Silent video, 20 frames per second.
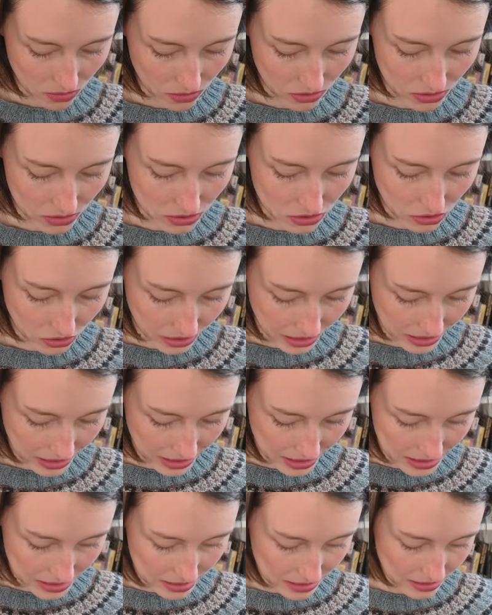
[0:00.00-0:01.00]
on the
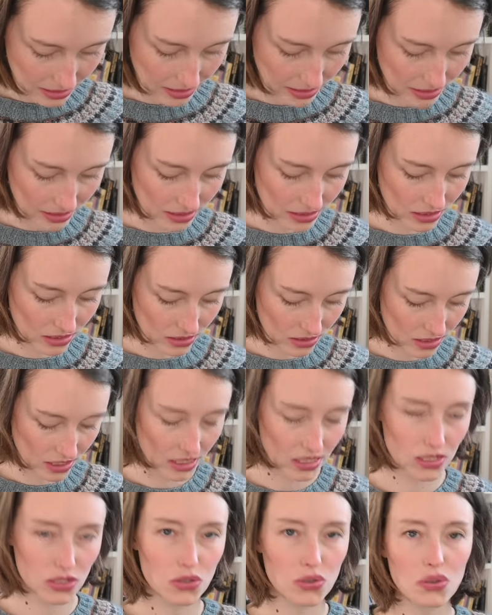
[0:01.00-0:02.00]
stockinette and it
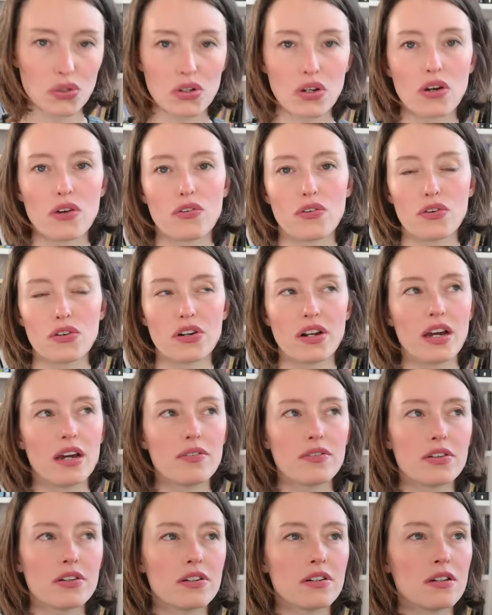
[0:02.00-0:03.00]
just took
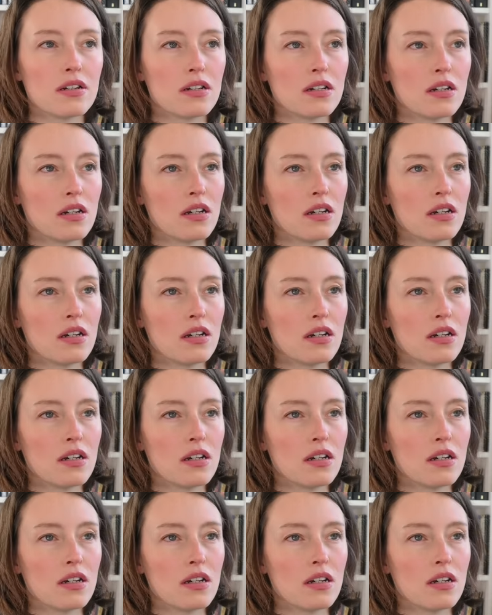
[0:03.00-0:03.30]
forever